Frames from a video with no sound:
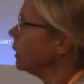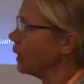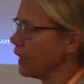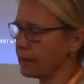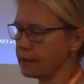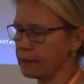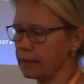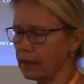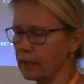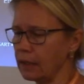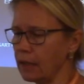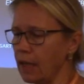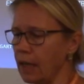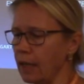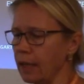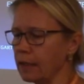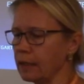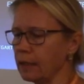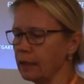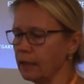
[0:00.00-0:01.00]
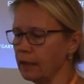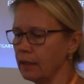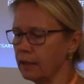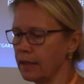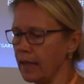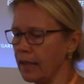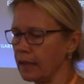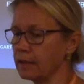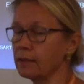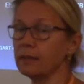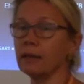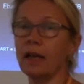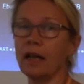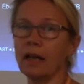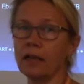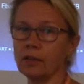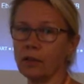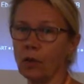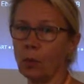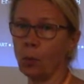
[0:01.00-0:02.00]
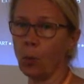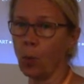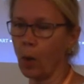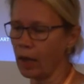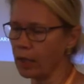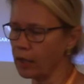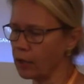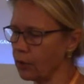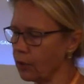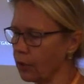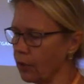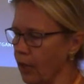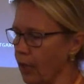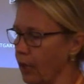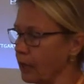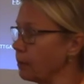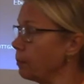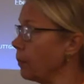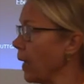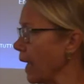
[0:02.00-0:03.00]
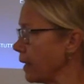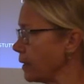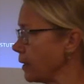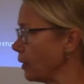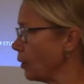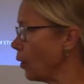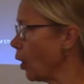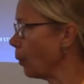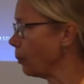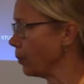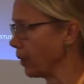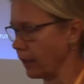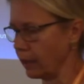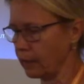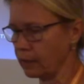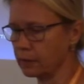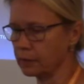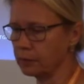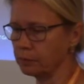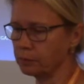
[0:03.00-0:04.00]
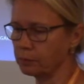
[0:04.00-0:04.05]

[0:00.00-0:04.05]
Nothing like textiles on value and pattern hopping.